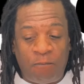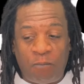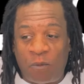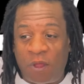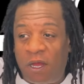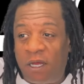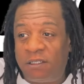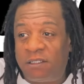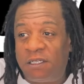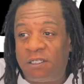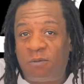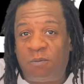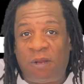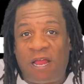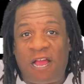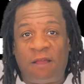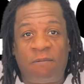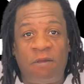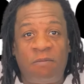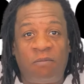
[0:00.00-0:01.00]
us as
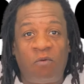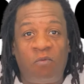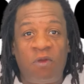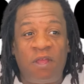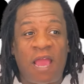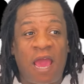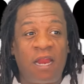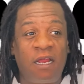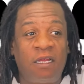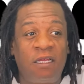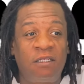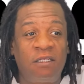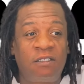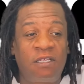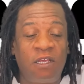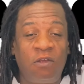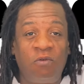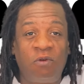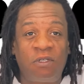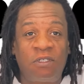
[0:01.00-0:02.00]
Black people, we got to
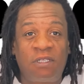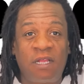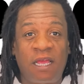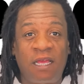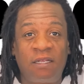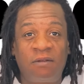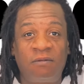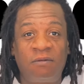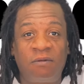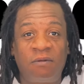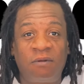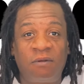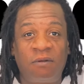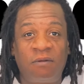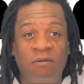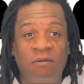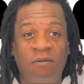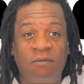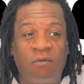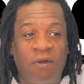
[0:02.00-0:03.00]
continue to stay in
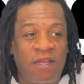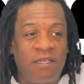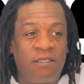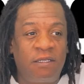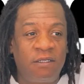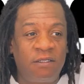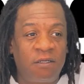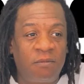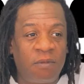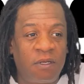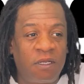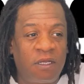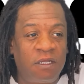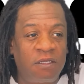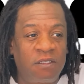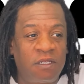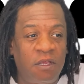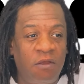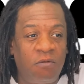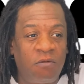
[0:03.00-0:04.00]
racism and
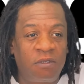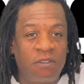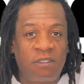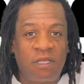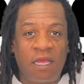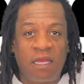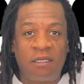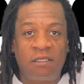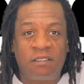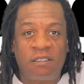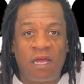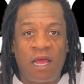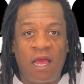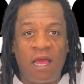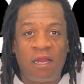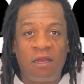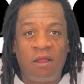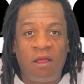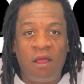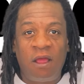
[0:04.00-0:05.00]
continue to stay
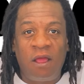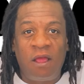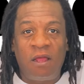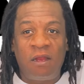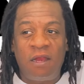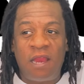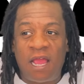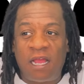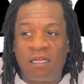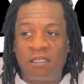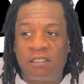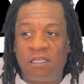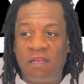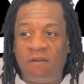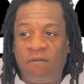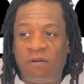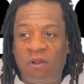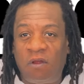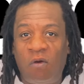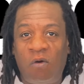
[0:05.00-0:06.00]
inside
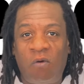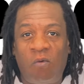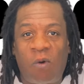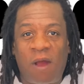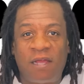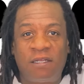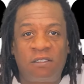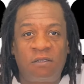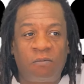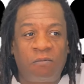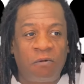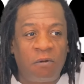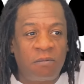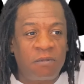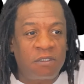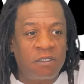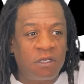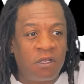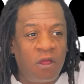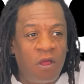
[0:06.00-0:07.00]
negativity or white
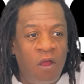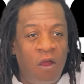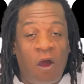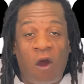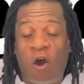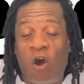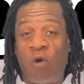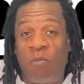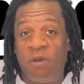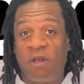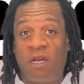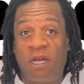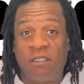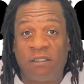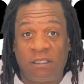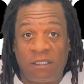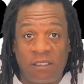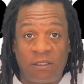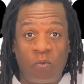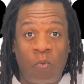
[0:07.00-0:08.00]
supremacy, all because
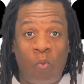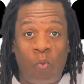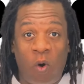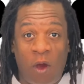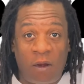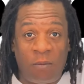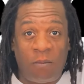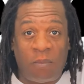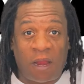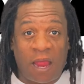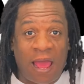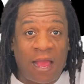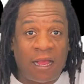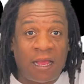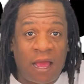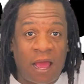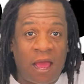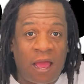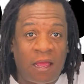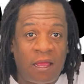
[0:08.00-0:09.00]
of this one Black
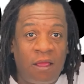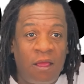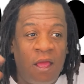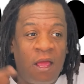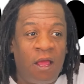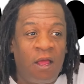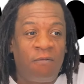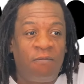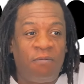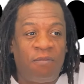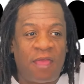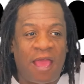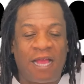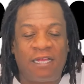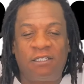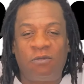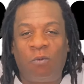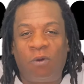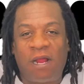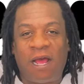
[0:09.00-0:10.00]
guy.
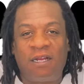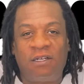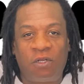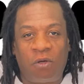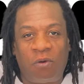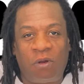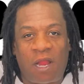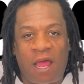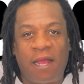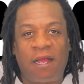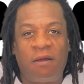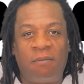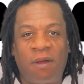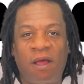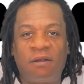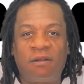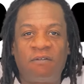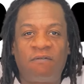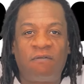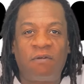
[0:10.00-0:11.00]
That's what I don't like
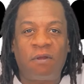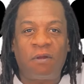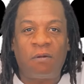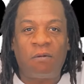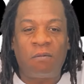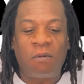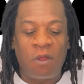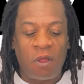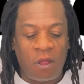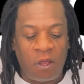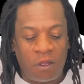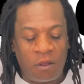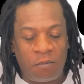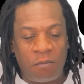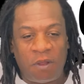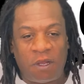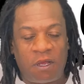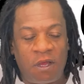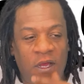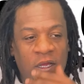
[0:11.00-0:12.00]
about the film.
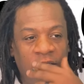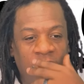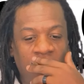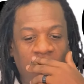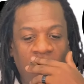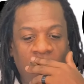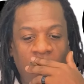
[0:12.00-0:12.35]
Because